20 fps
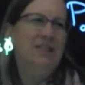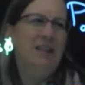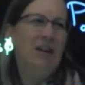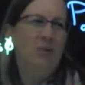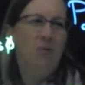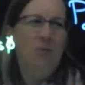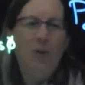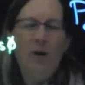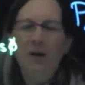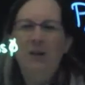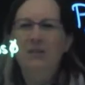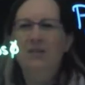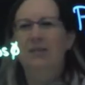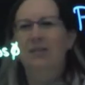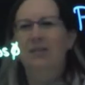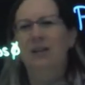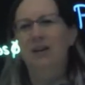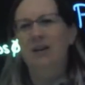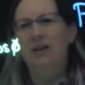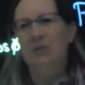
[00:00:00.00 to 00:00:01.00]
what is
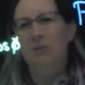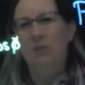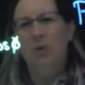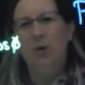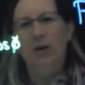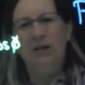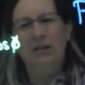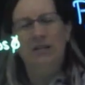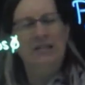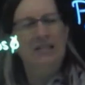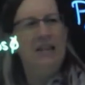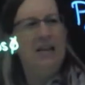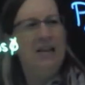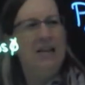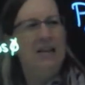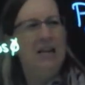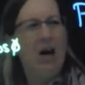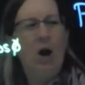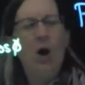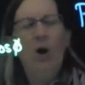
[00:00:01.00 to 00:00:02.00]
the work
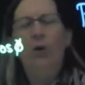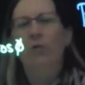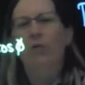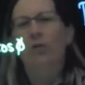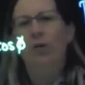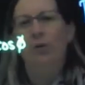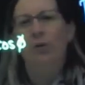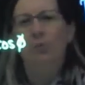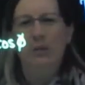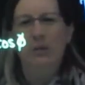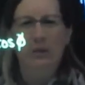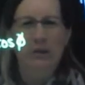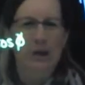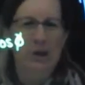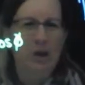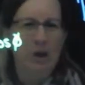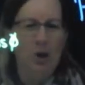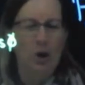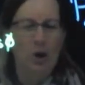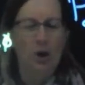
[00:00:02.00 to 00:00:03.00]
done over a
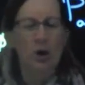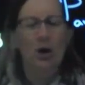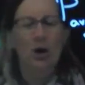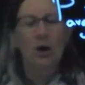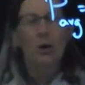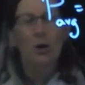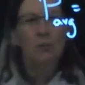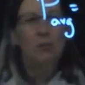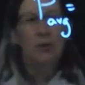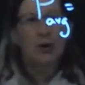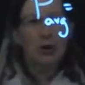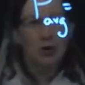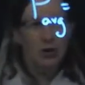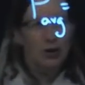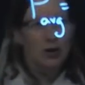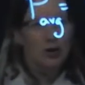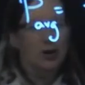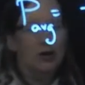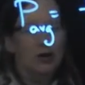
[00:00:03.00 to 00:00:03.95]
particular period of